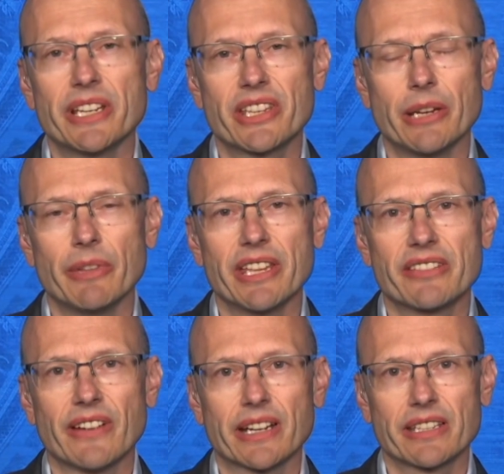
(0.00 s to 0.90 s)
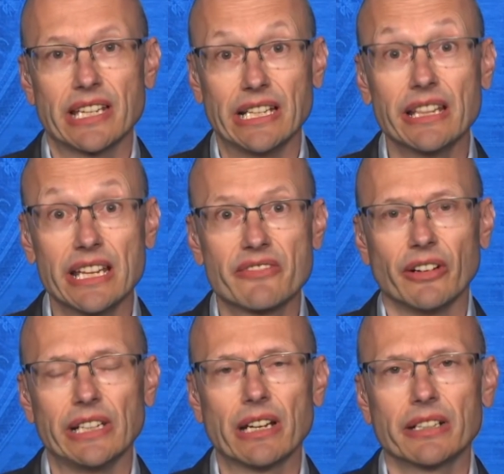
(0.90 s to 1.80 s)
see with this vaccine in these
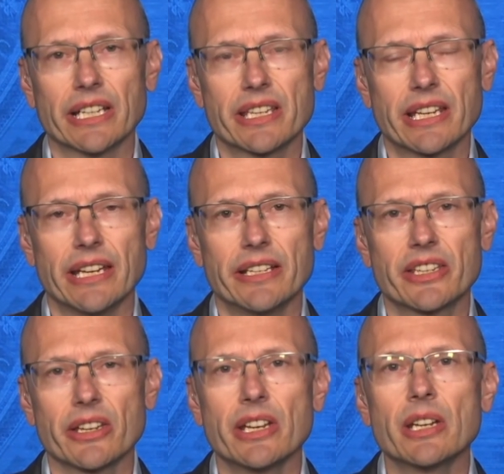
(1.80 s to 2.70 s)
very youngest kids